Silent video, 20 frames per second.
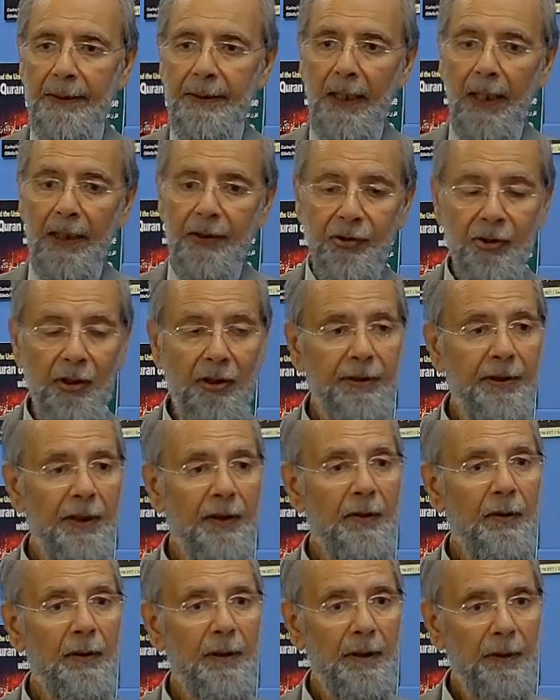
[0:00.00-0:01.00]
our
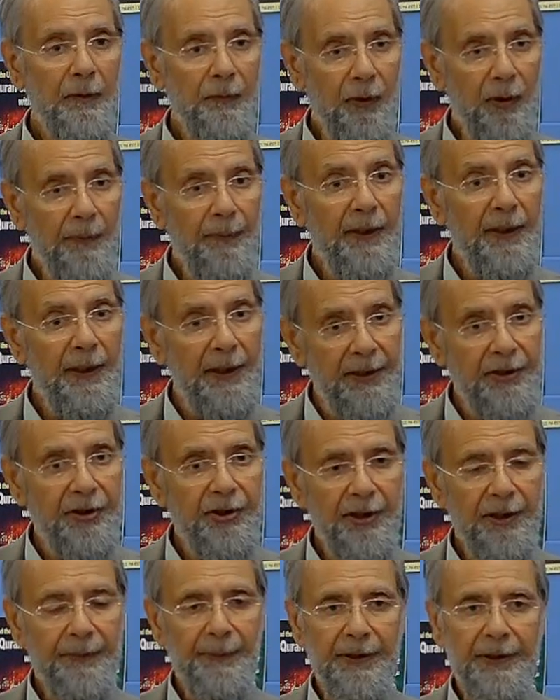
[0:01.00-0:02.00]
children will be
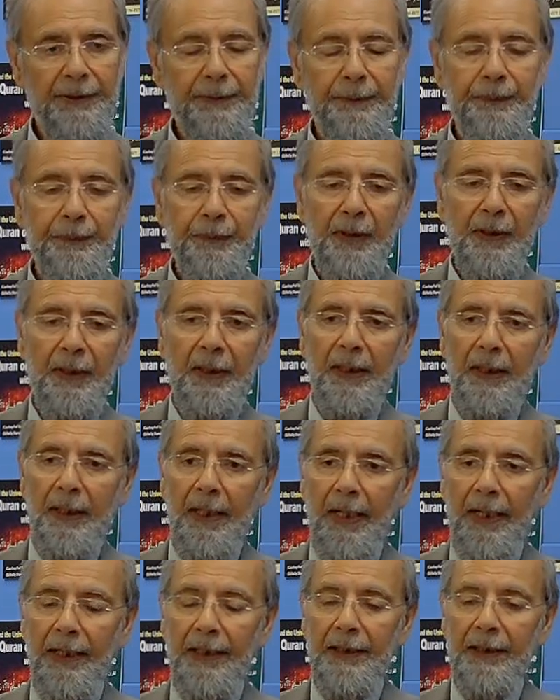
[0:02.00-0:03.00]
legitimate
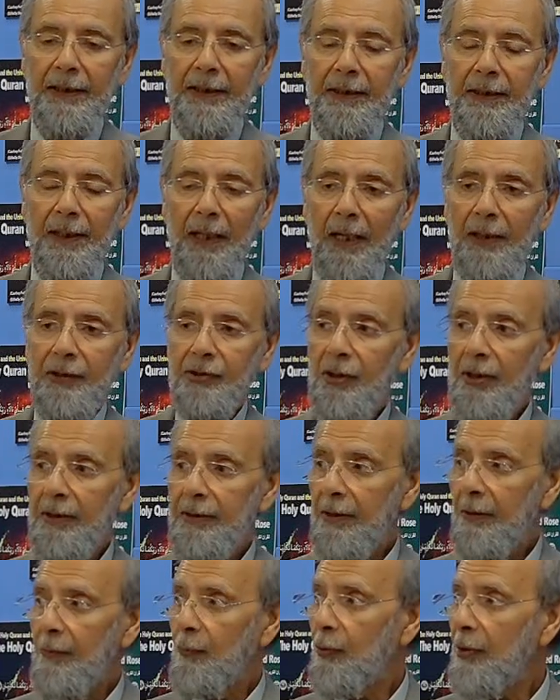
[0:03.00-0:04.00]
and our
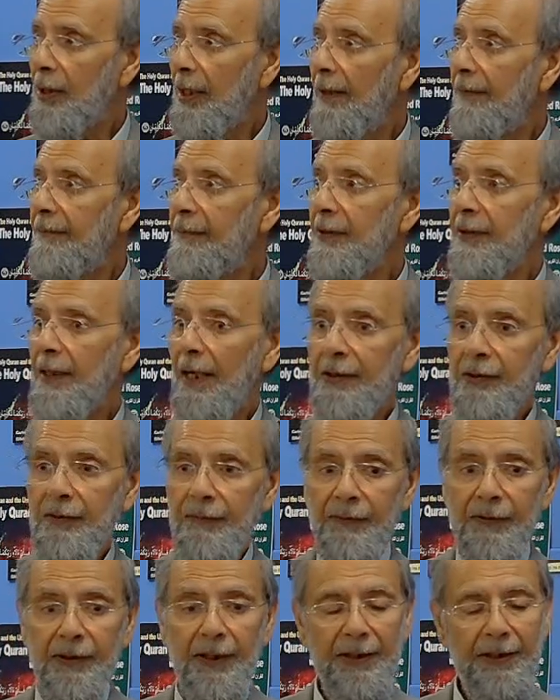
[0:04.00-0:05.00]
children would have the right of
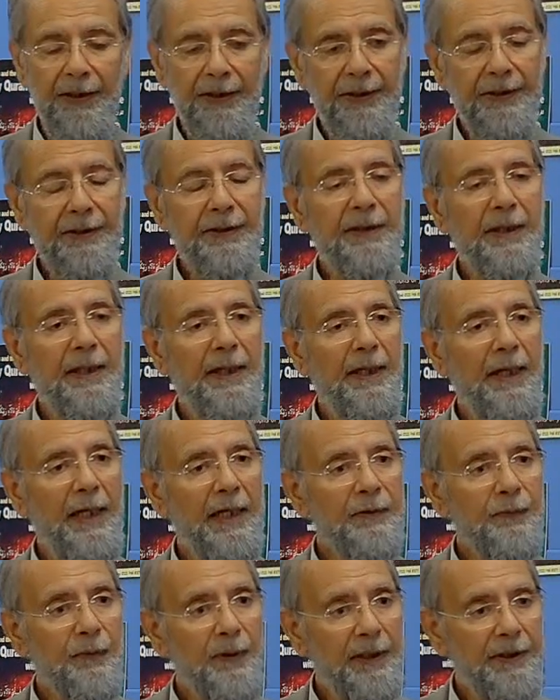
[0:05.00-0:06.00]
inheritance
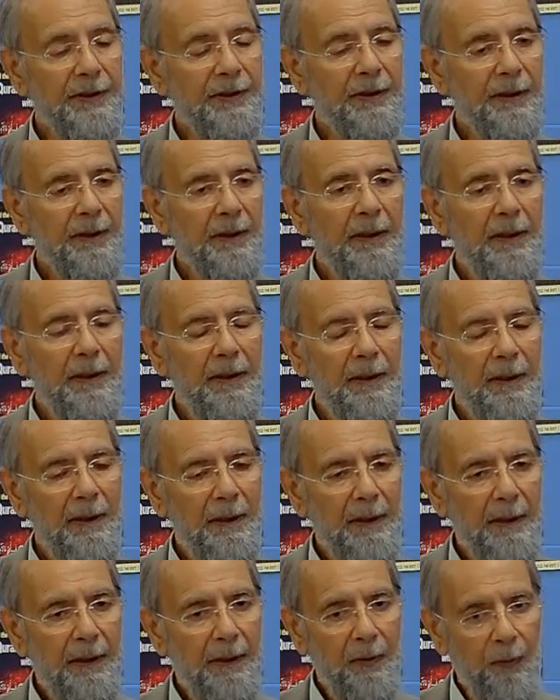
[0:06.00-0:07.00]
as well as
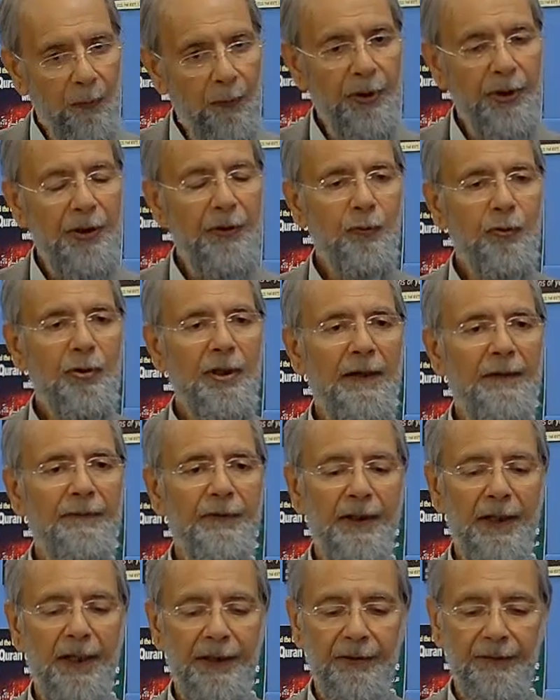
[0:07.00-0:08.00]
we would have
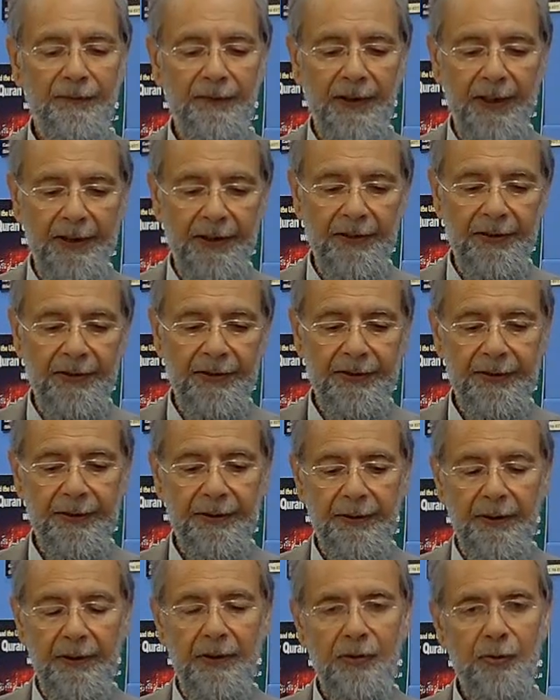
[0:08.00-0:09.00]
the right of inheritance.
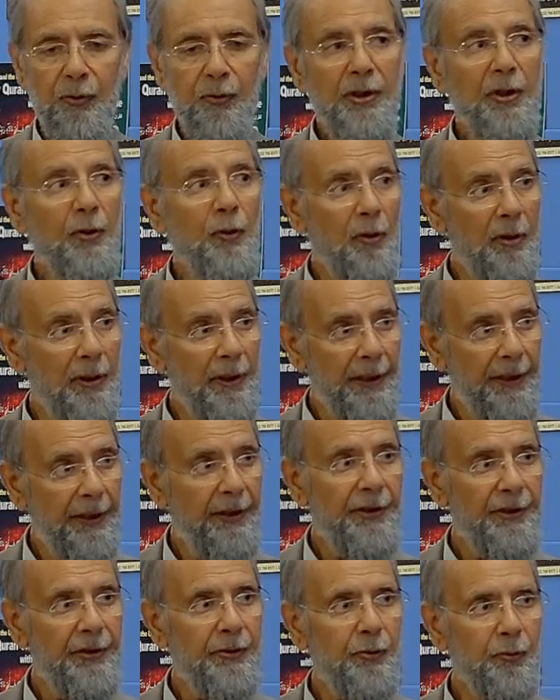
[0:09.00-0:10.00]
So they all
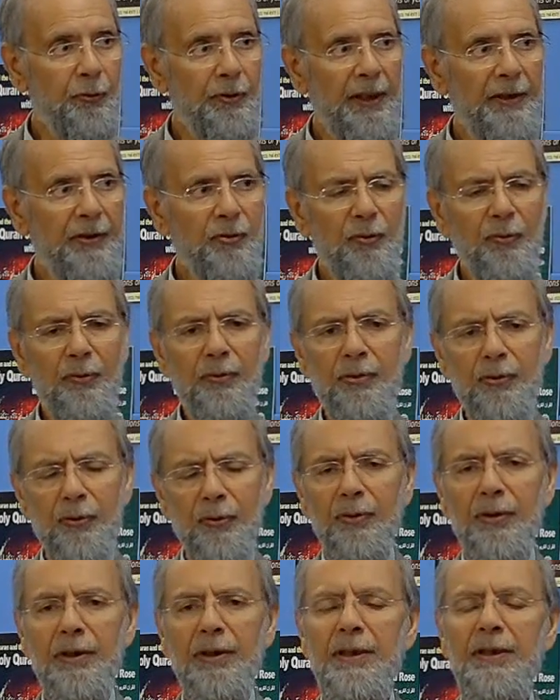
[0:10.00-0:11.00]
agreed to that.
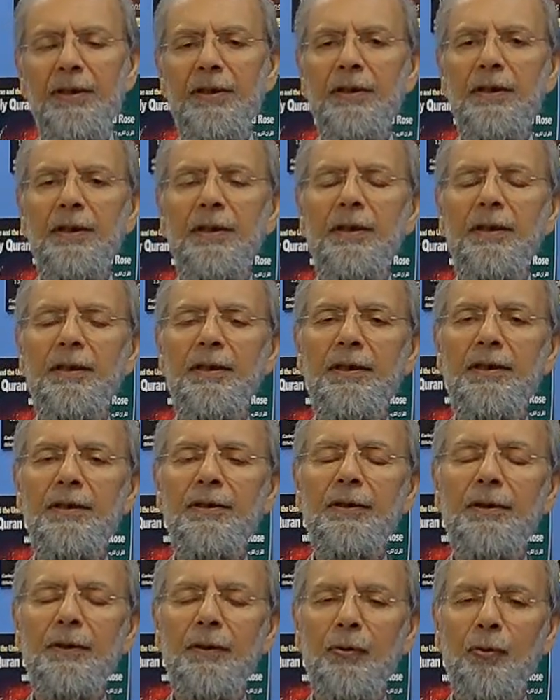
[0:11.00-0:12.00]
So
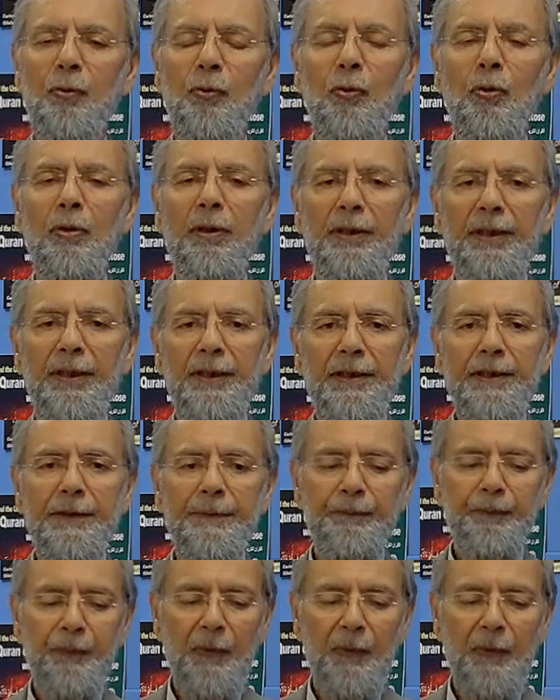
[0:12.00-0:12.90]
this rule is,